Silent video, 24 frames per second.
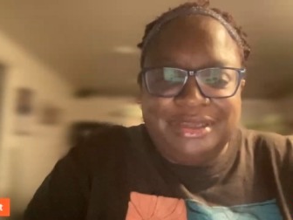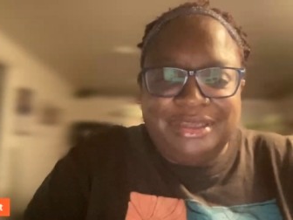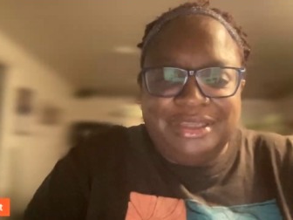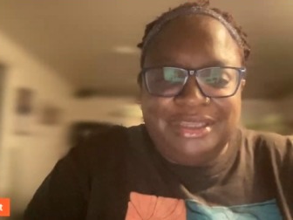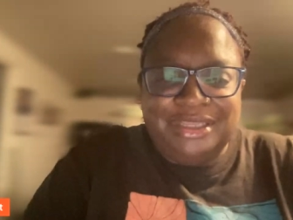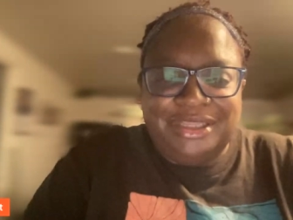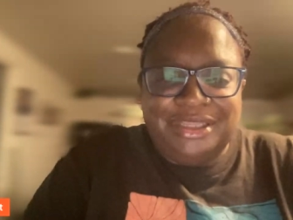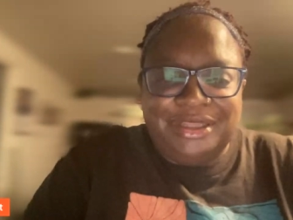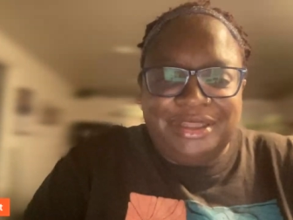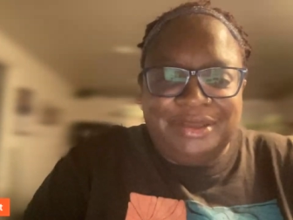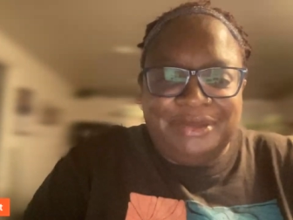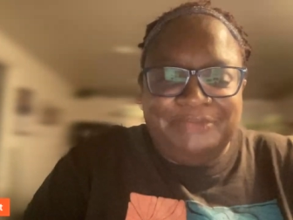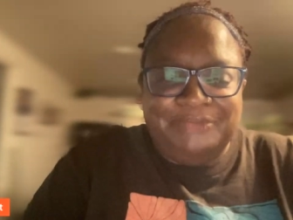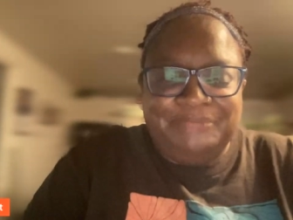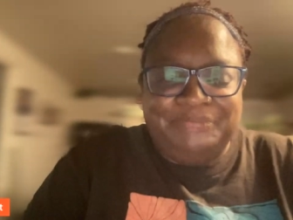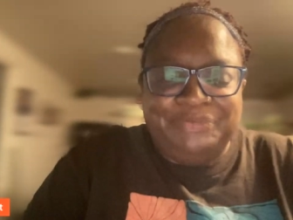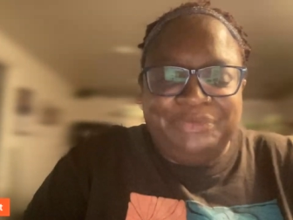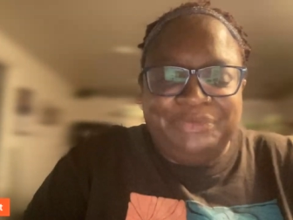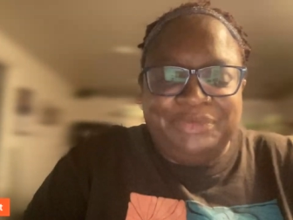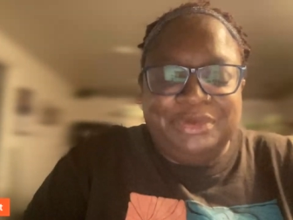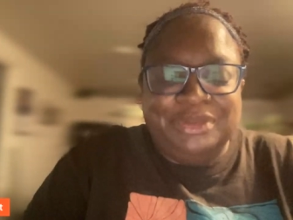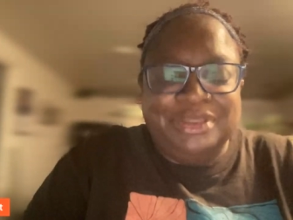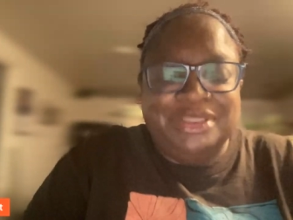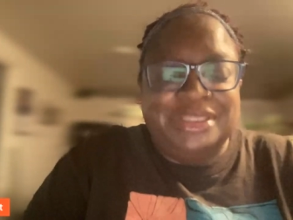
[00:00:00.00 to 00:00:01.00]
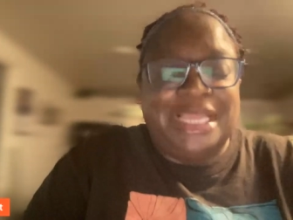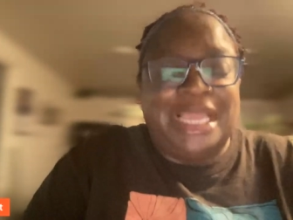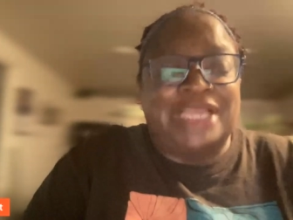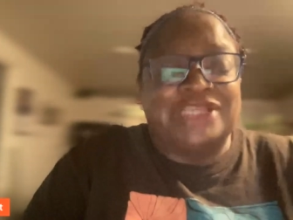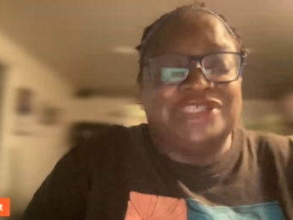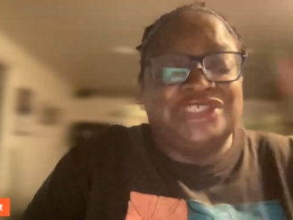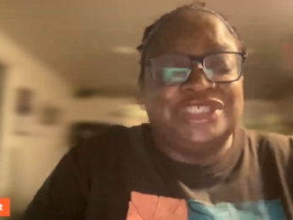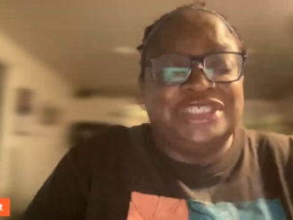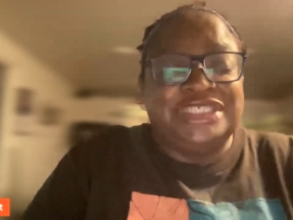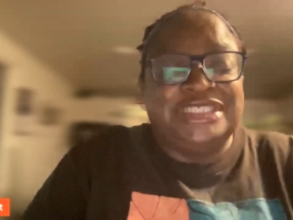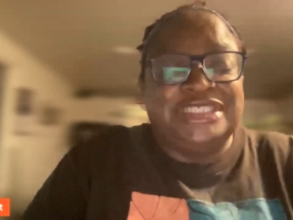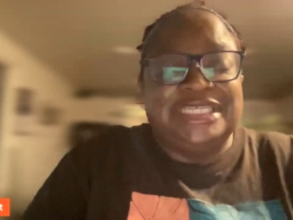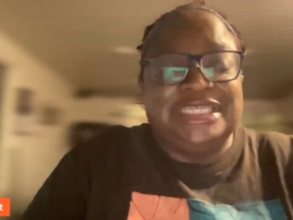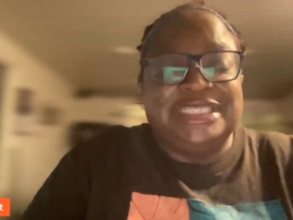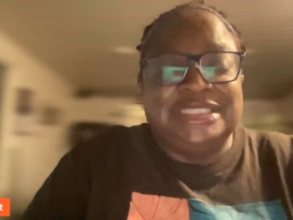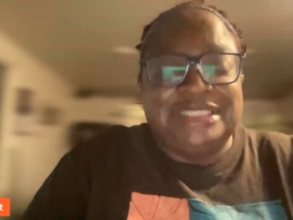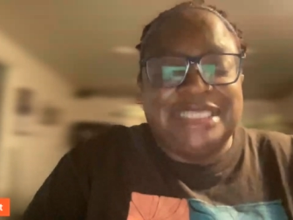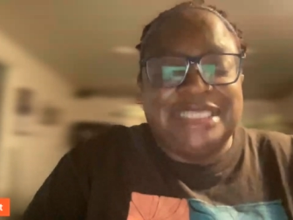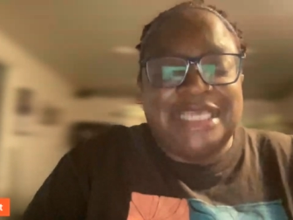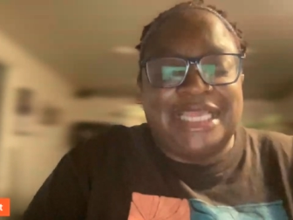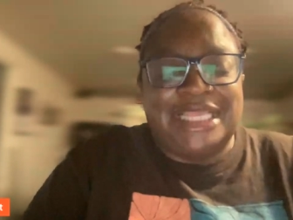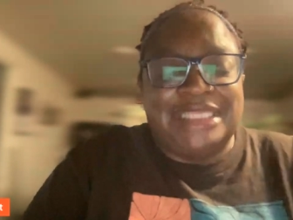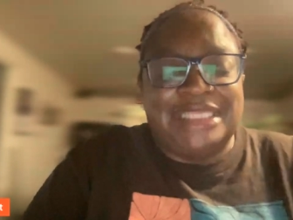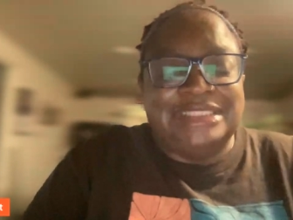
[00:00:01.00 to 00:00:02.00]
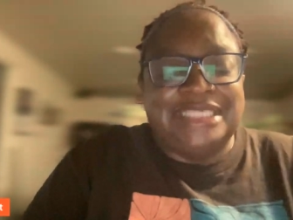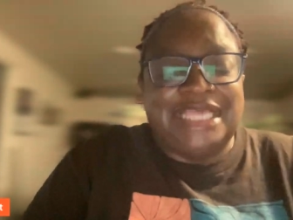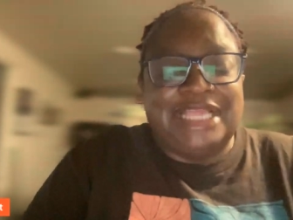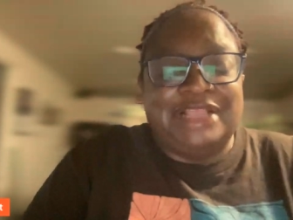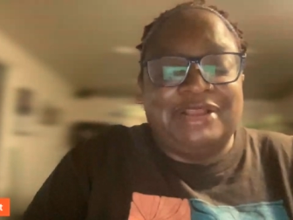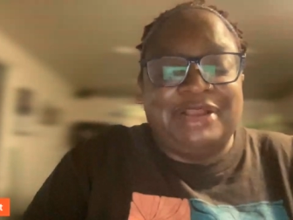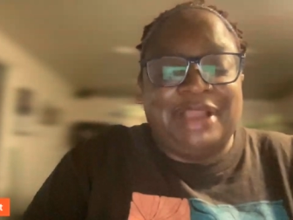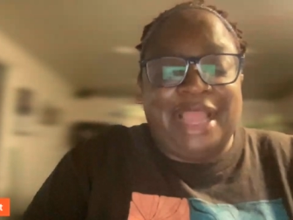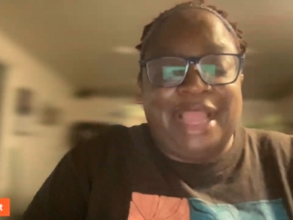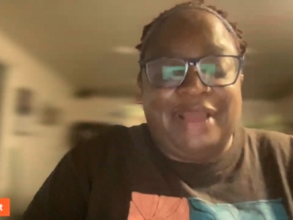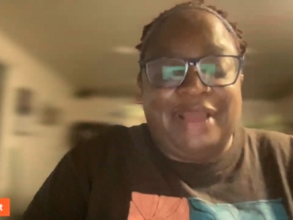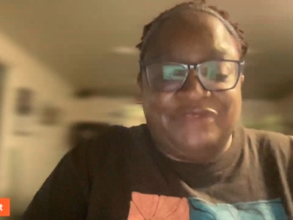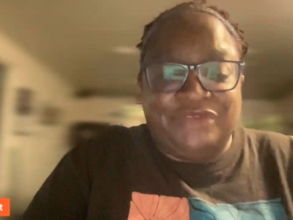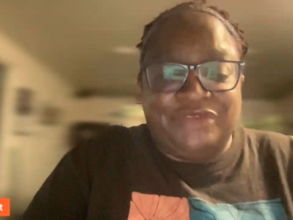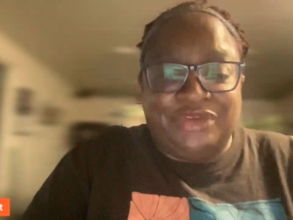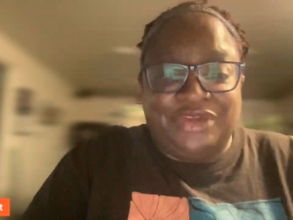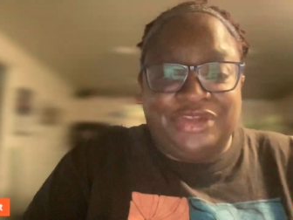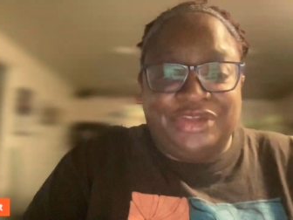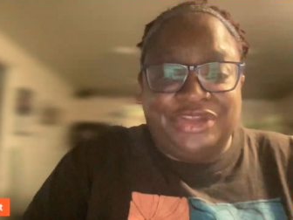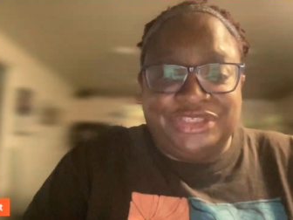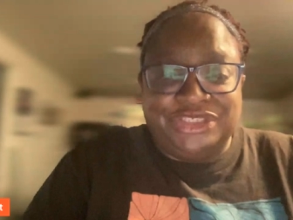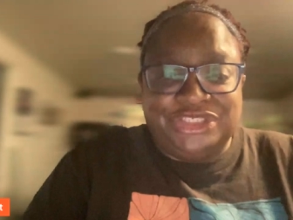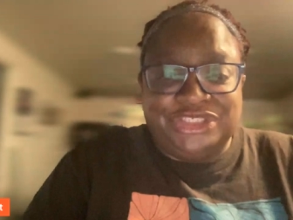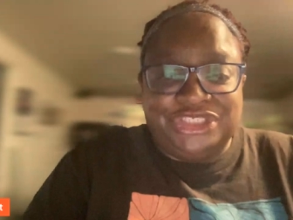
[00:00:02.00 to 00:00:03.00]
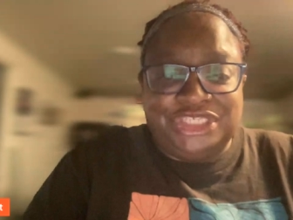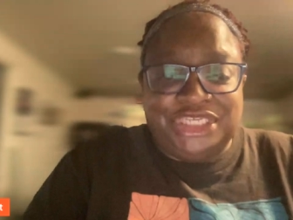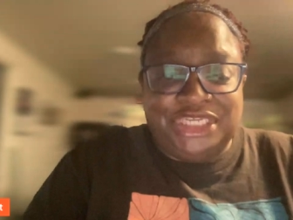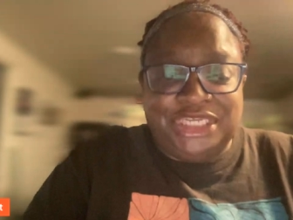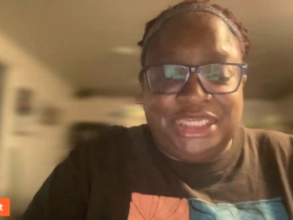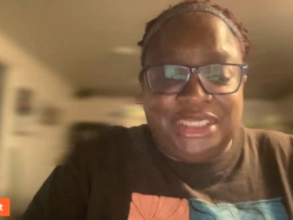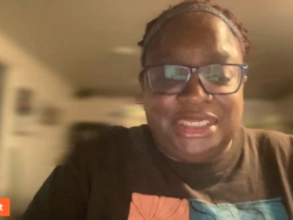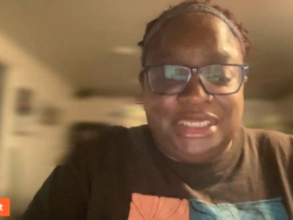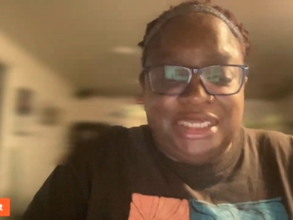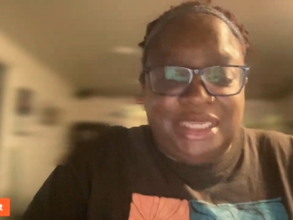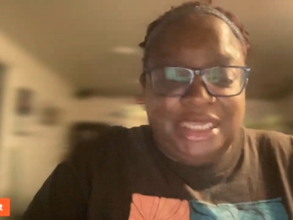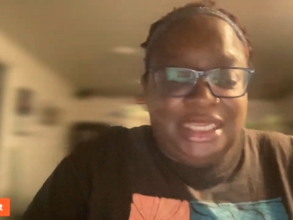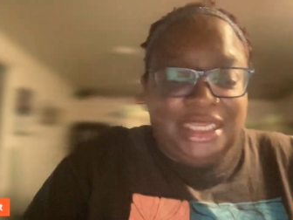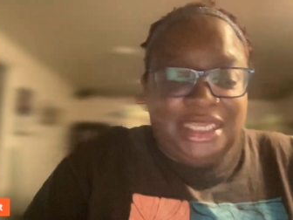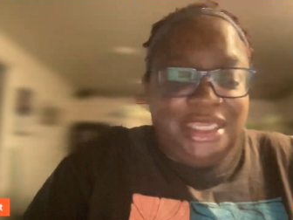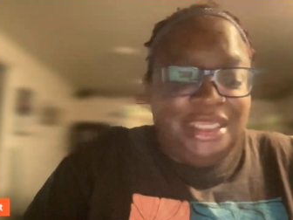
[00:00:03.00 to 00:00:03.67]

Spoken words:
well, actually 10 seconds later after she